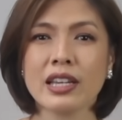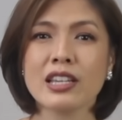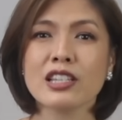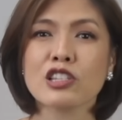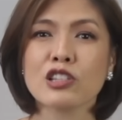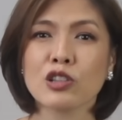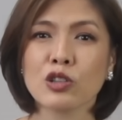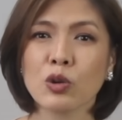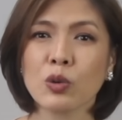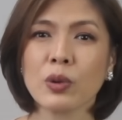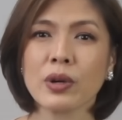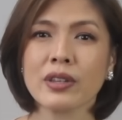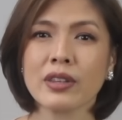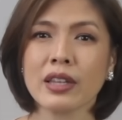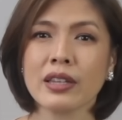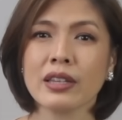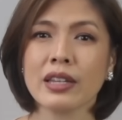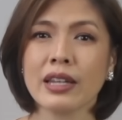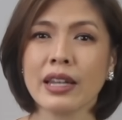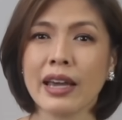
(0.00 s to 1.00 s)
is slower
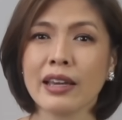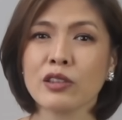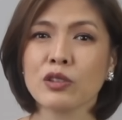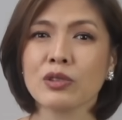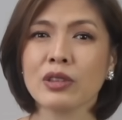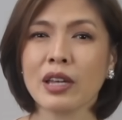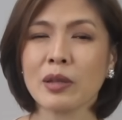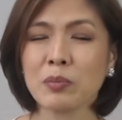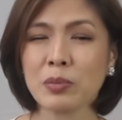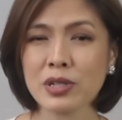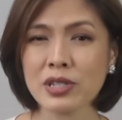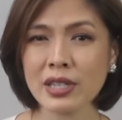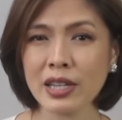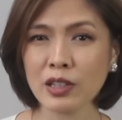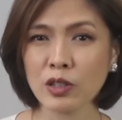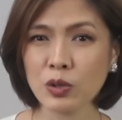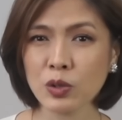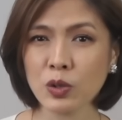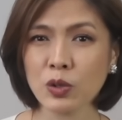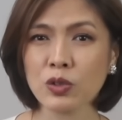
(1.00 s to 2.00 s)
than the 9 to
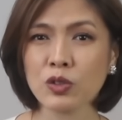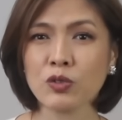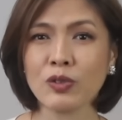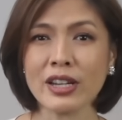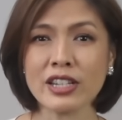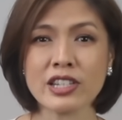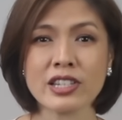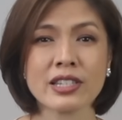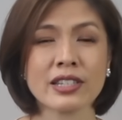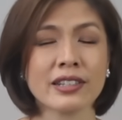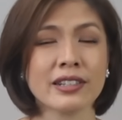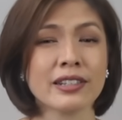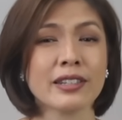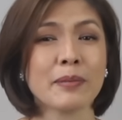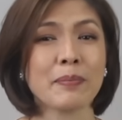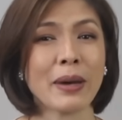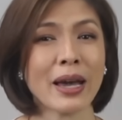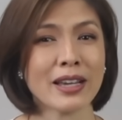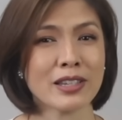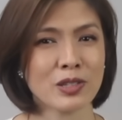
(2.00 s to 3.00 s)
10% growth registered
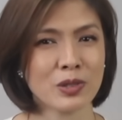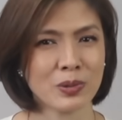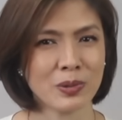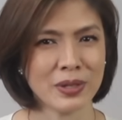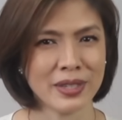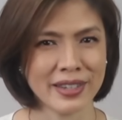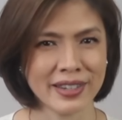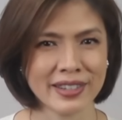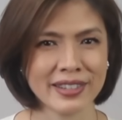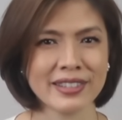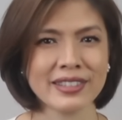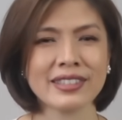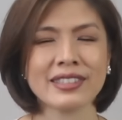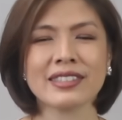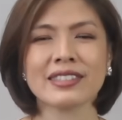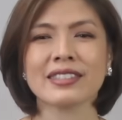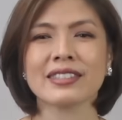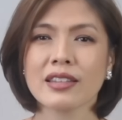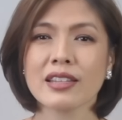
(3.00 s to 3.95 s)
the past 2 years.